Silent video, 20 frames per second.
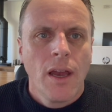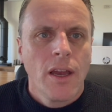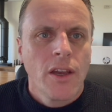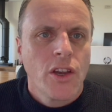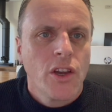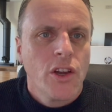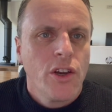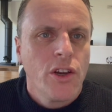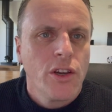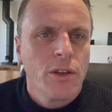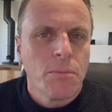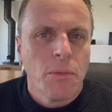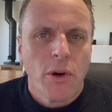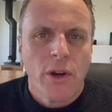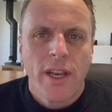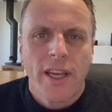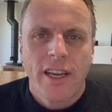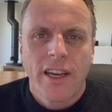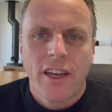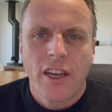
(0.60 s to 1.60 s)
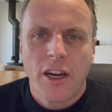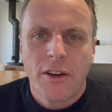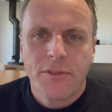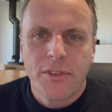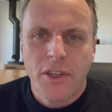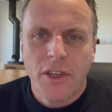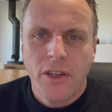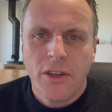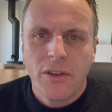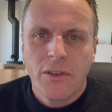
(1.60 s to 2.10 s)
Good morning, good
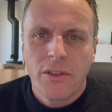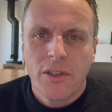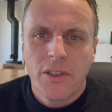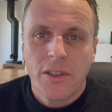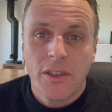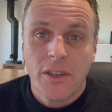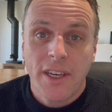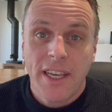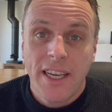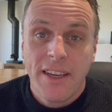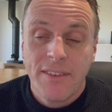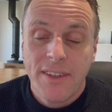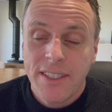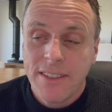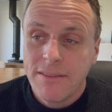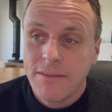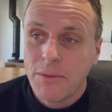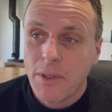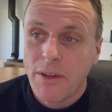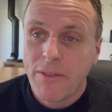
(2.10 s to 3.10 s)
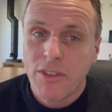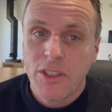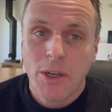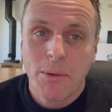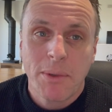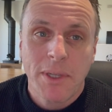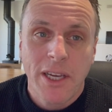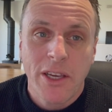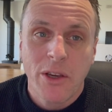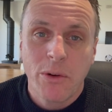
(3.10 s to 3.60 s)
afternoon, good evening, whatever time
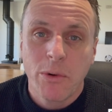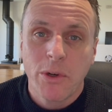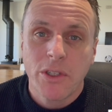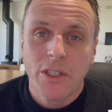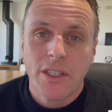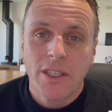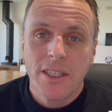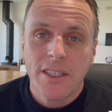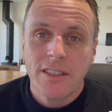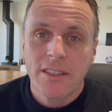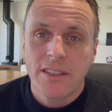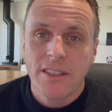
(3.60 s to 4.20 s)
of day you're watching this.